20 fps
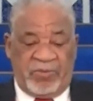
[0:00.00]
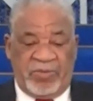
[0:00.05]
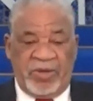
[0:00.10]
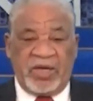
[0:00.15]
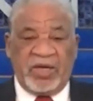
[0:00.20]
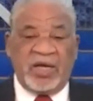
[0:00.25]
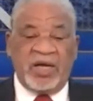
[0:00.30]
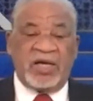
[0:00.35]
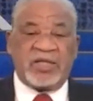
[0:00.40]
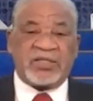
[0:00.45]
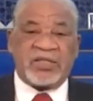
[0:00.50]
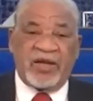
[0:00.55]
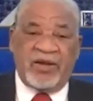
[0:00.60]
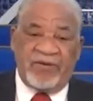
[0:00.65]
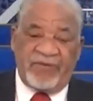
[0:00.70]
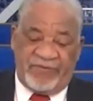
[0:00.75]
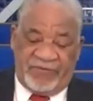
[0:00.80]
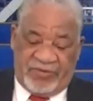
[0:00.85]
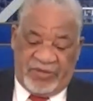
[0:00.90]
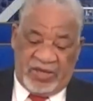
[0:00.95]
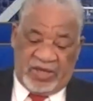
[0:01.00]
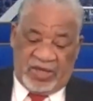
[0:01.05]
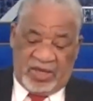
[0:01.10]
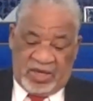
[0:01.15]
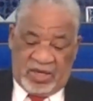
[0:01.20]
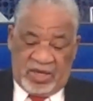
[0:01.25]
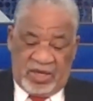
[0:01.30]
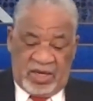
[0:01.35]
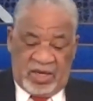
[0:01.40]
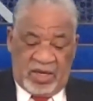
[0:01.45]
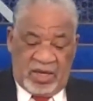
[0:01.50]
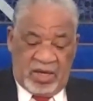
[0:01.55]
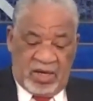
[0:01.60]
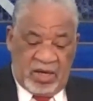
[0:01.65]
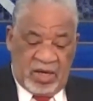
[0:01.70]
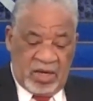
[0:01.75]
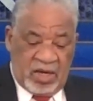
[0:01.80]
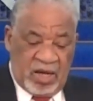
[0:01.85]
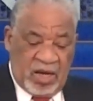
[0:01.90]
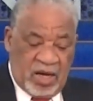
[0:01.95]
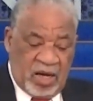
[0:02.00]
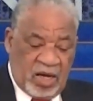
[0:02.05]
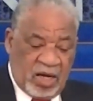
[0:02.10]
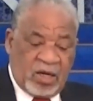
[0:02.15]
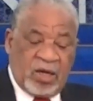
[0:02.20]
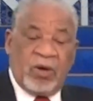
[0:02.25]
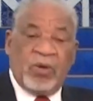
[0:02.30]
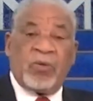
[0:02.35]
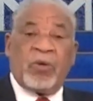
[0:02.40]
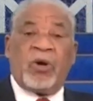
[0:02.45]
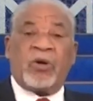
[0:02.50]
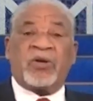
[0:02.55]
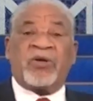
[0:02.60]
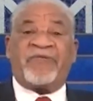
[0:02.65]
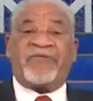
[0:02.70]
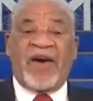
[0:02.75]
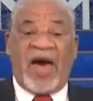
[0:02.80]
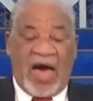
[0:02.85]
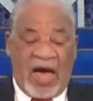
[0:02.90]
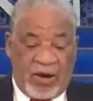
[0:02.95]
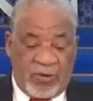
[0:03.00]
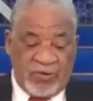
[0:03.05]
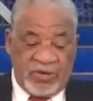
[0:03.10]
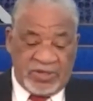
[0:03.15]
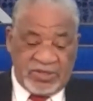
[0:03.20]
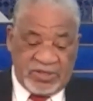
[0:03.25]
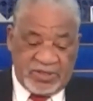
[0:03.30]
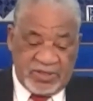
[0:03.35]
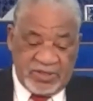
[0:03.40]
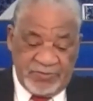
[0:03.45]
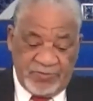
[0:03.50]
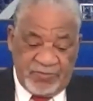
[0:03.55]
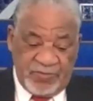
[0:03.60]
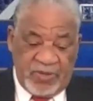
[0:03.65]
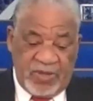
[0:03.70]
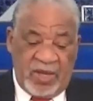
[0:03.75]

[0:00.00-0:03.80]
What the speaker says: because of the coronavirus.